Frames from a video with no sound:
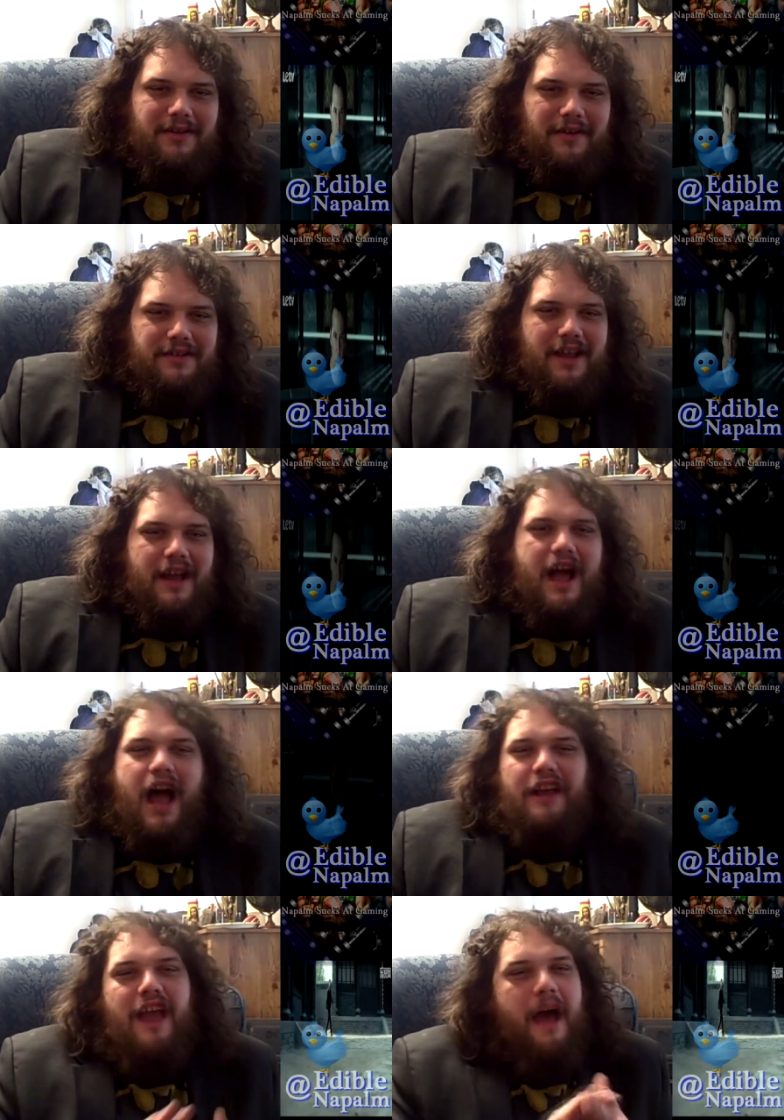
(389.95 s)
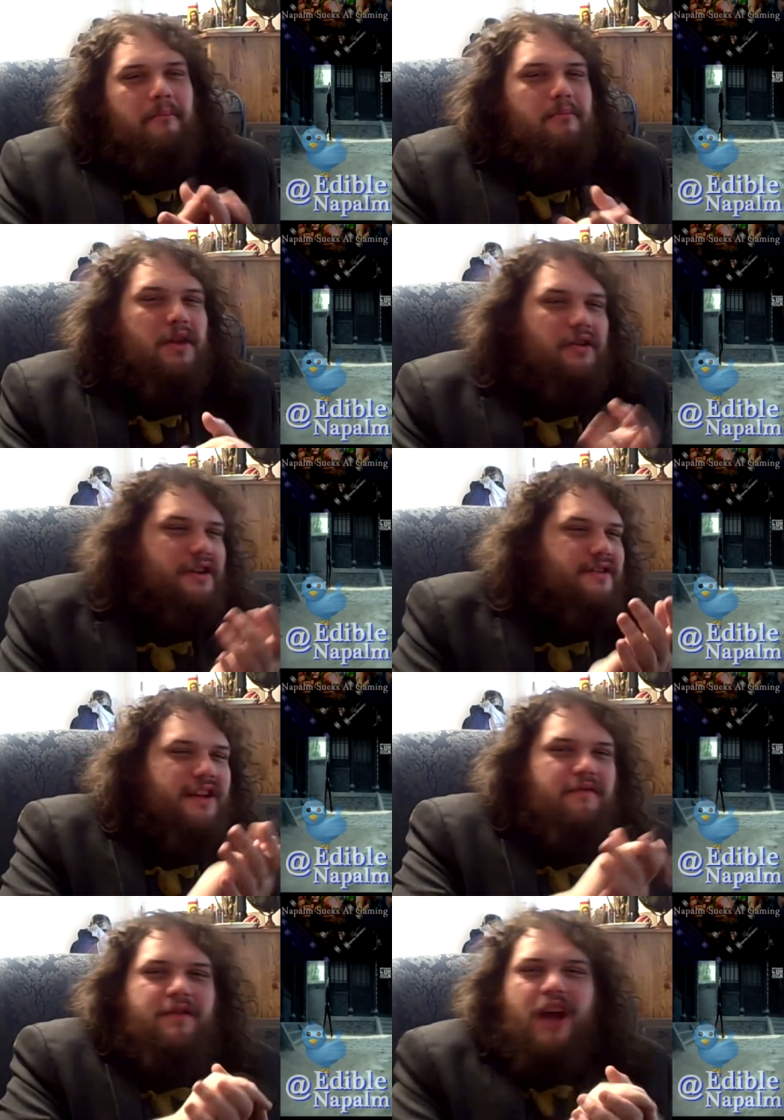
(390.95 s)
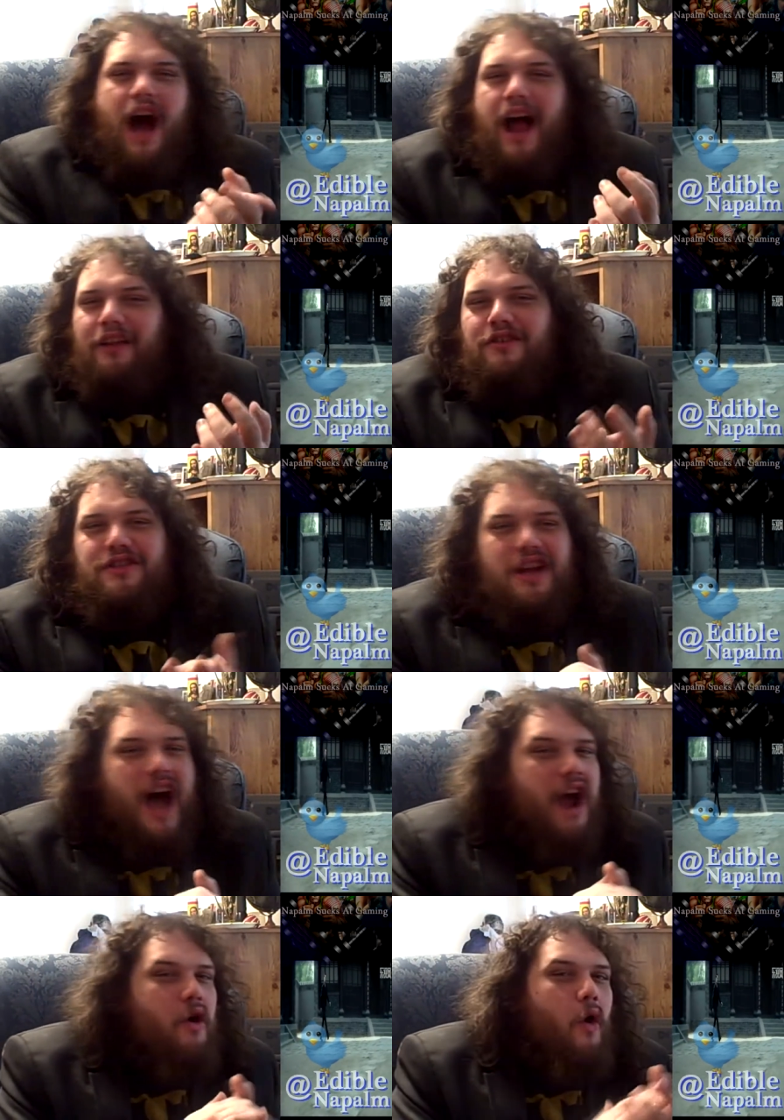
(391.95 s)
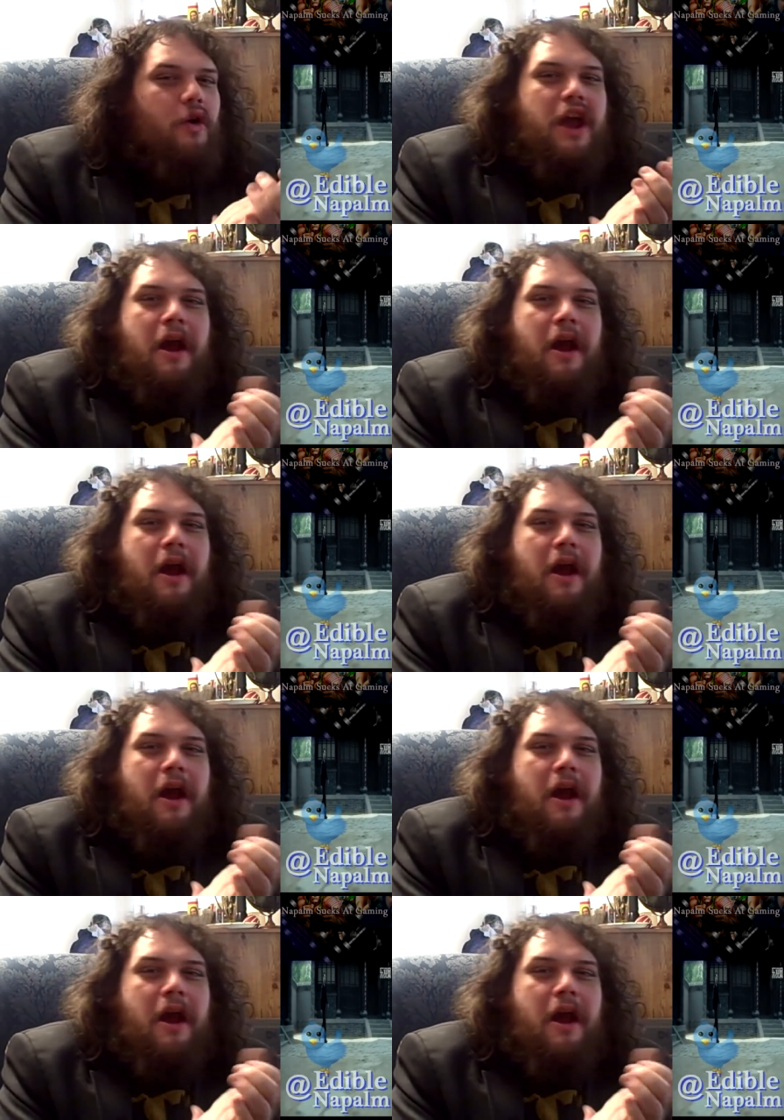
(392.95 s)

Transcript: So he's like, I got millions of dollars and I don't